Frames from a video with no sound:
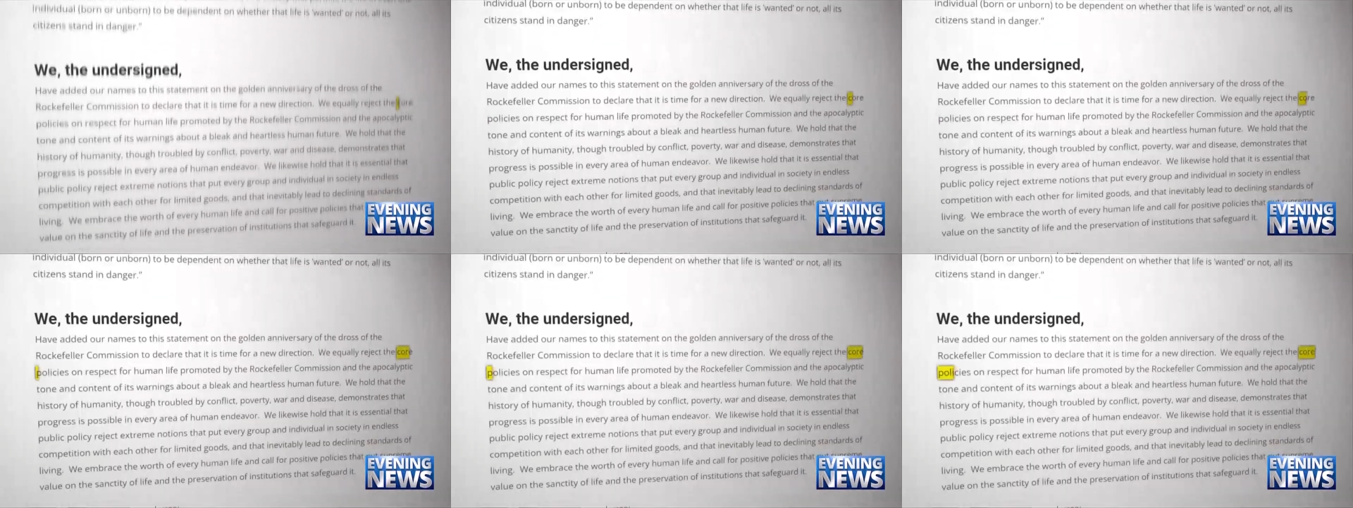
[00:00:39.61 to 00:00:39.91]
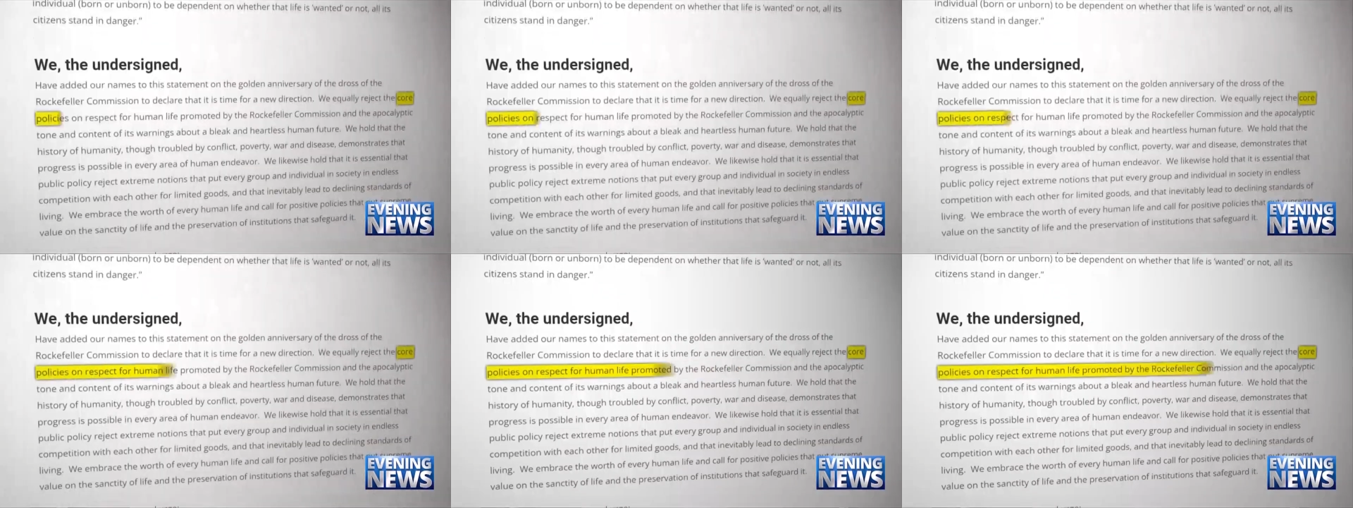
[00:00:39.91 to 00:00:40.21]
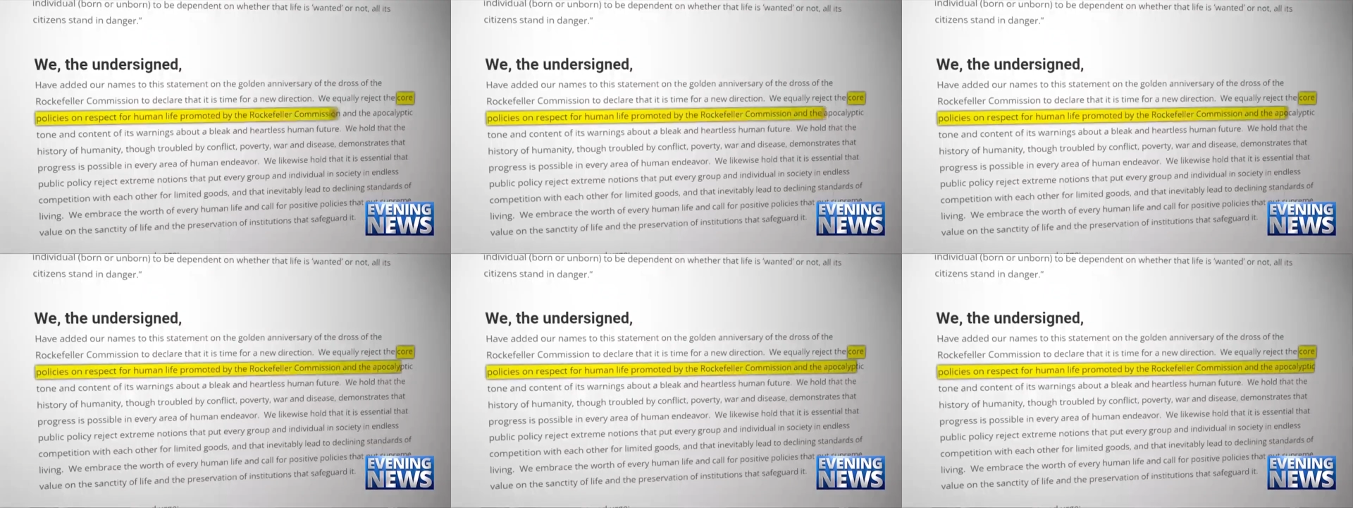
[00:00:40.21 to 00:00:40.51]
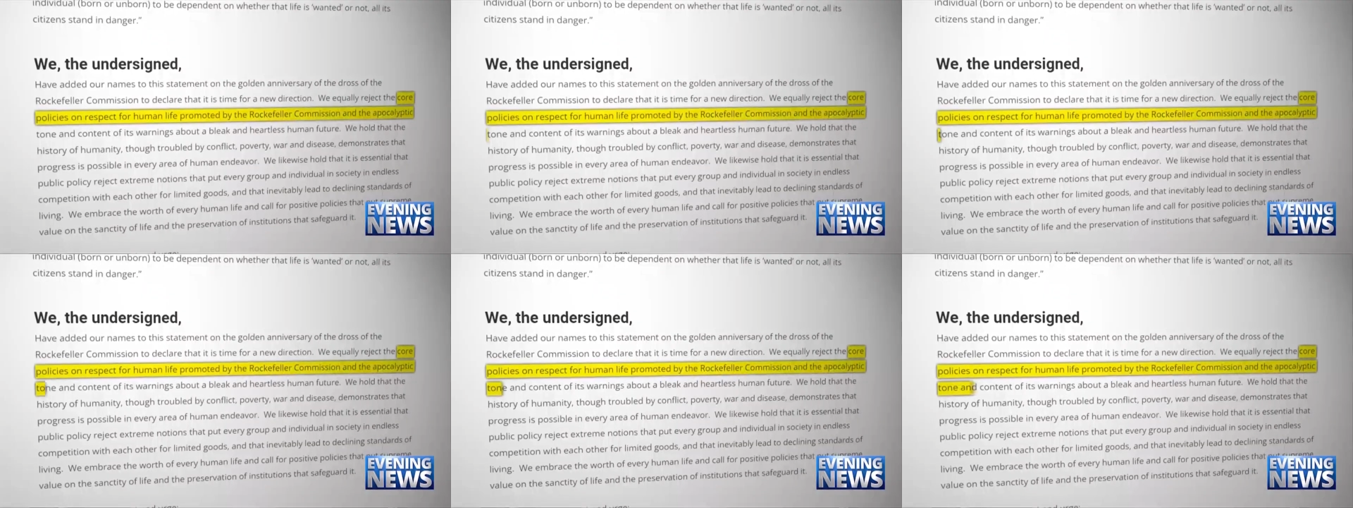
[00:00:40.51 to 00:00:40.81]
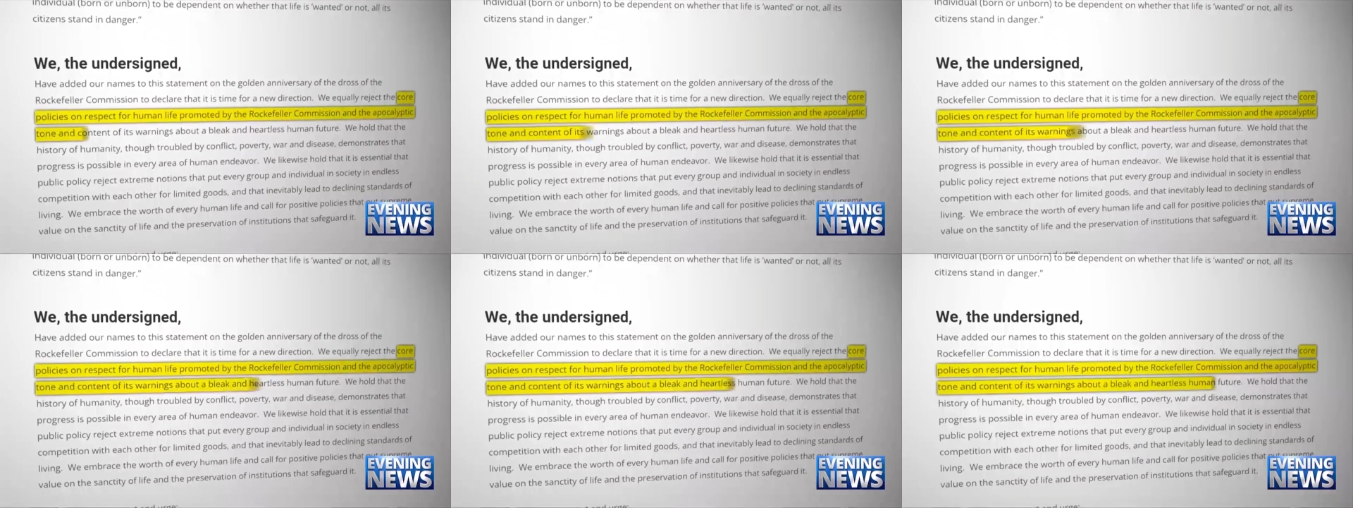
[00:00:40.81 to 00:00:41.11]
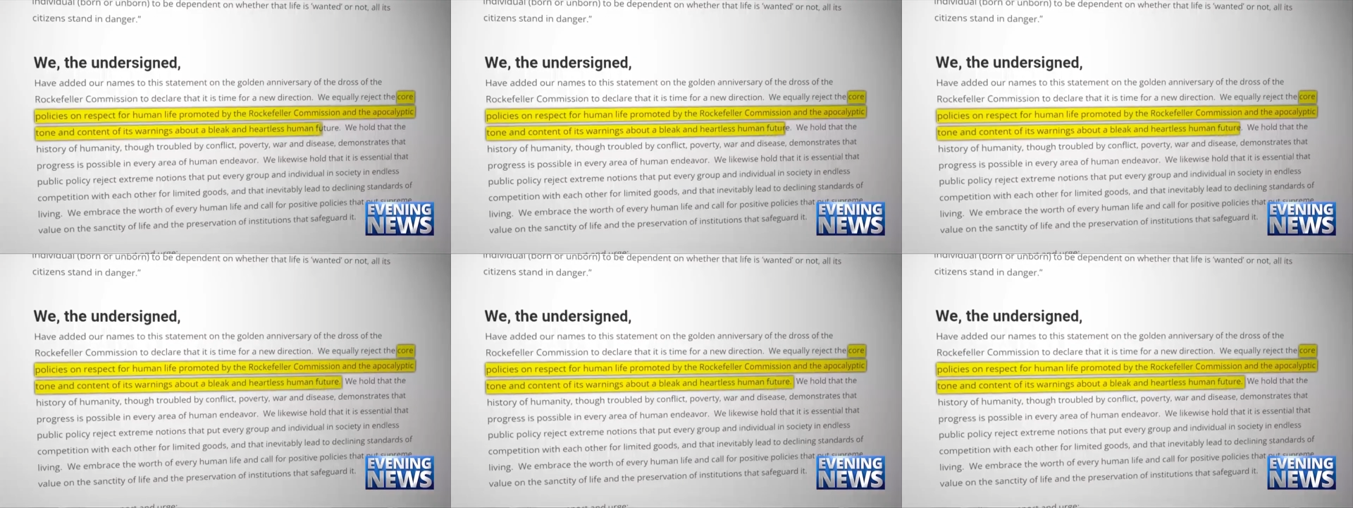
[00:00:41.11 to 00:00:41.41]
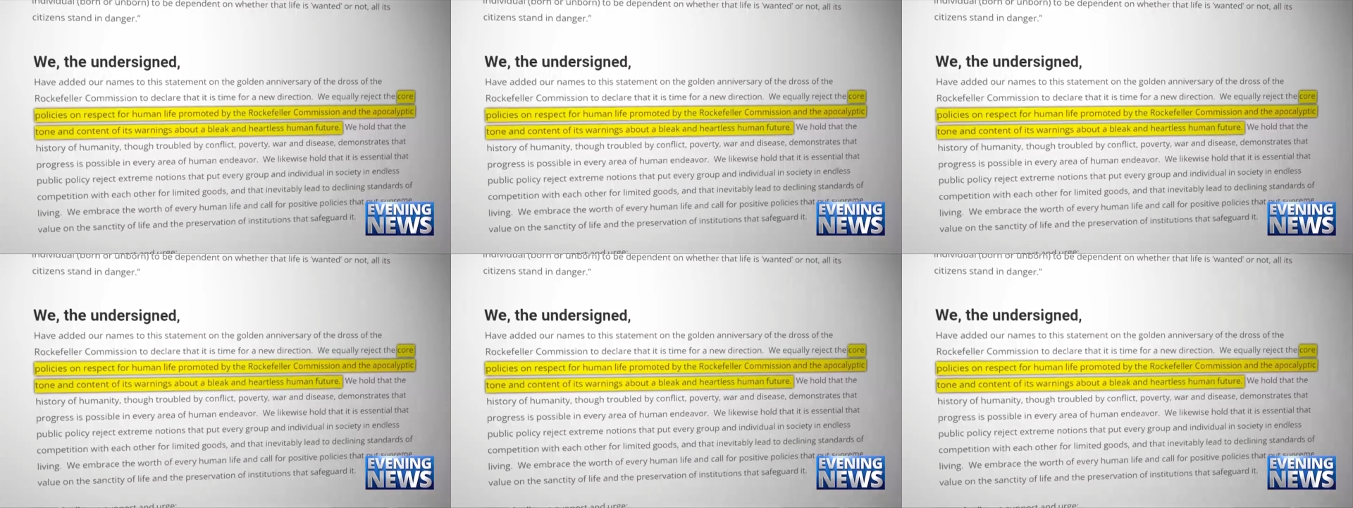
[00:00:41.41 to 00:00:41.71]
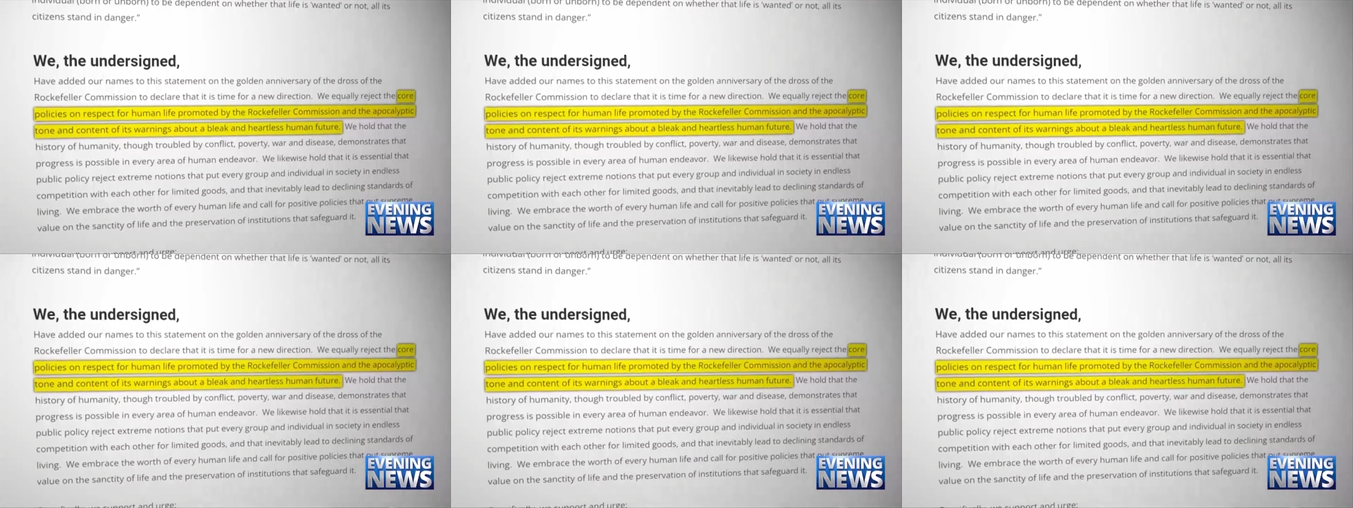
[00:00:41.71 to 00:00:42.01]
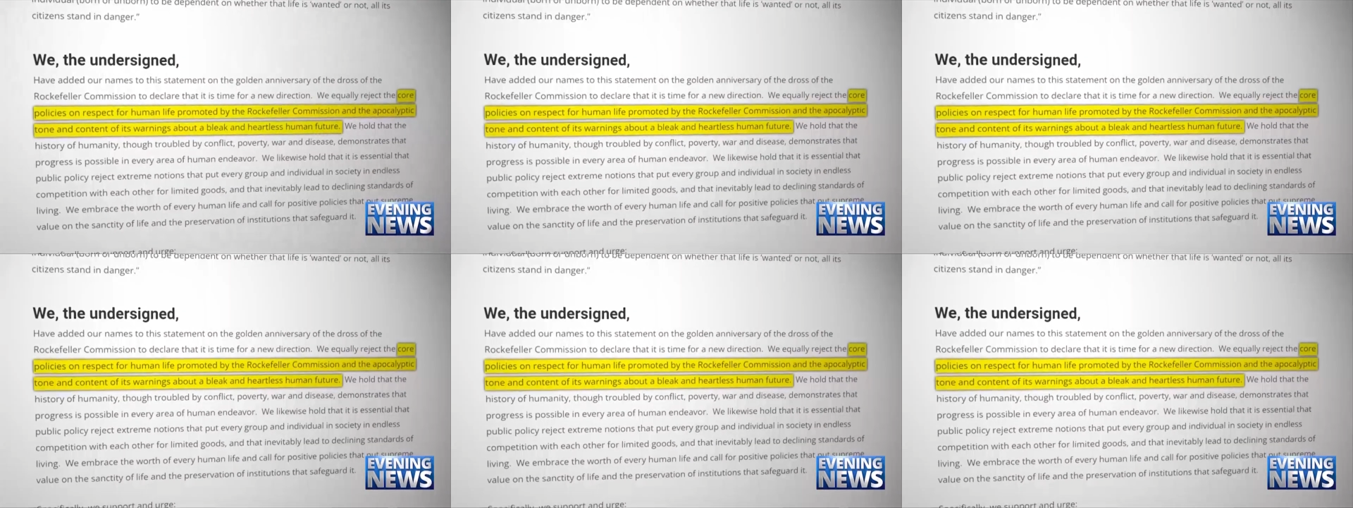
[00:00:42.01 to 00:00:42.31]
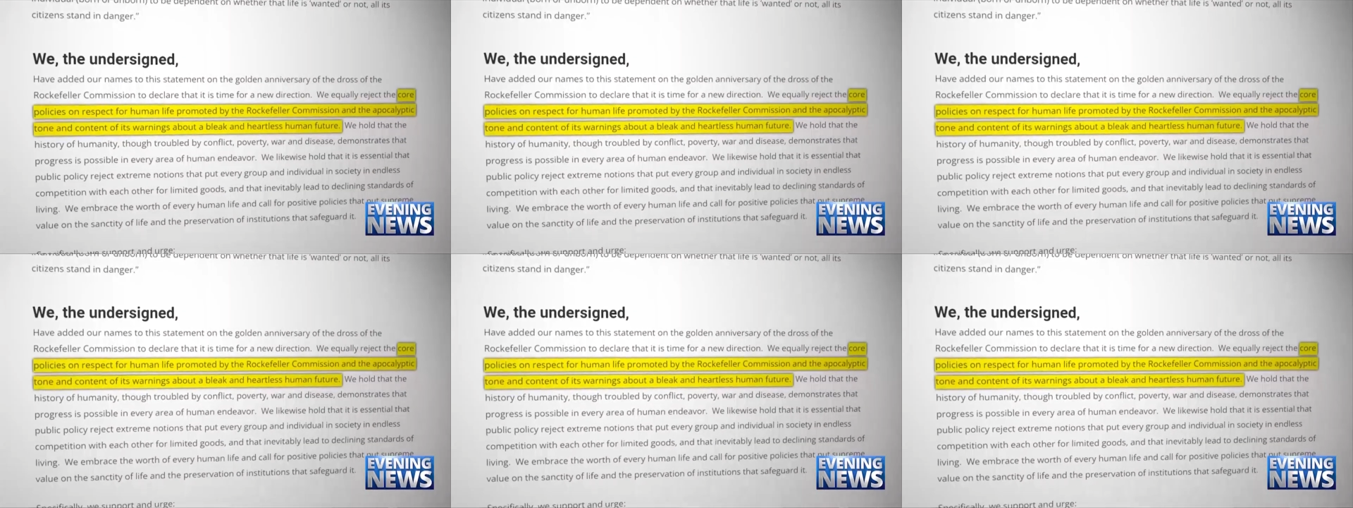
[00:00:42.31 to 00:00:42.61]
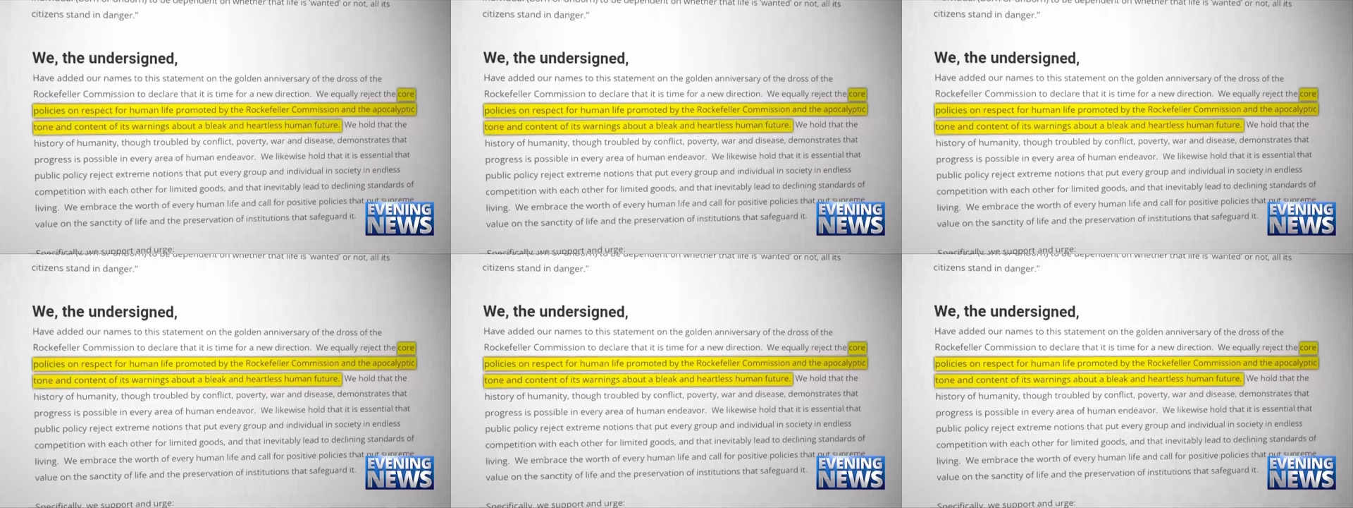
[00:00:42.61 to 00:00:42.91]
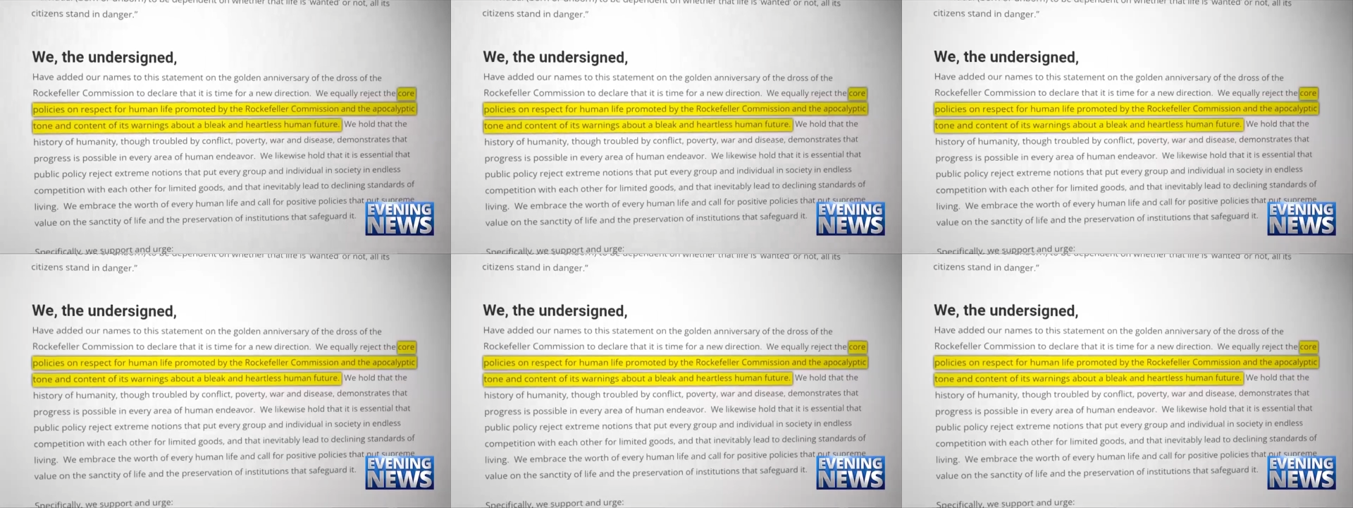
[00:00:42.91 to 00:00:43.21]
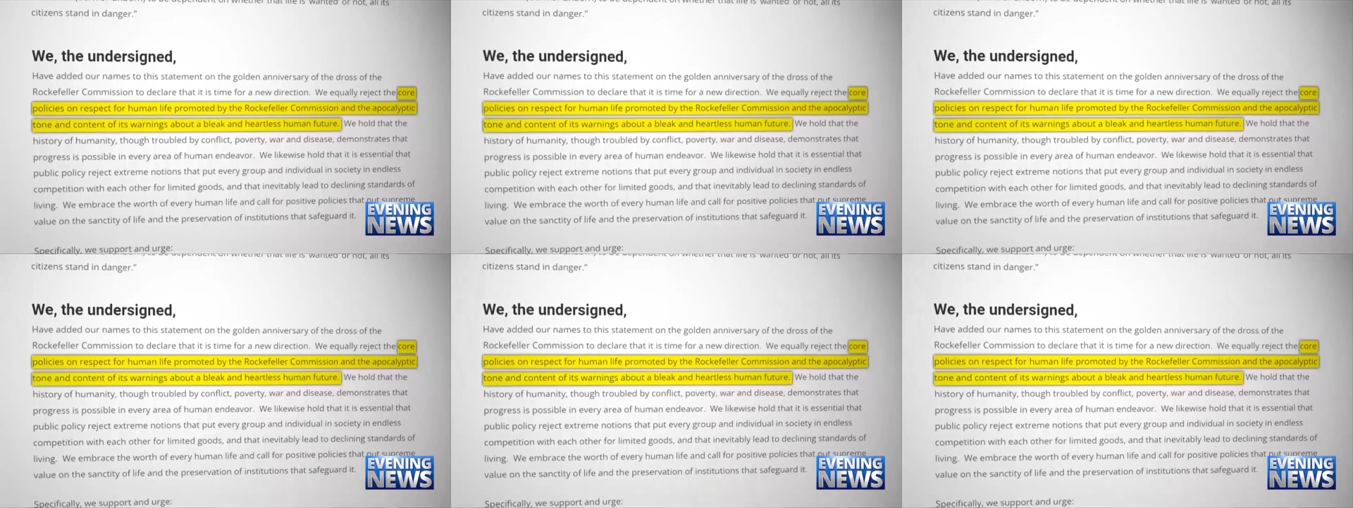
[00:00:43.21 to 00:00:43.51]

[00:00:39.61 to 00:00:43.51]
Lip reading: Nobody's mouth can be seen.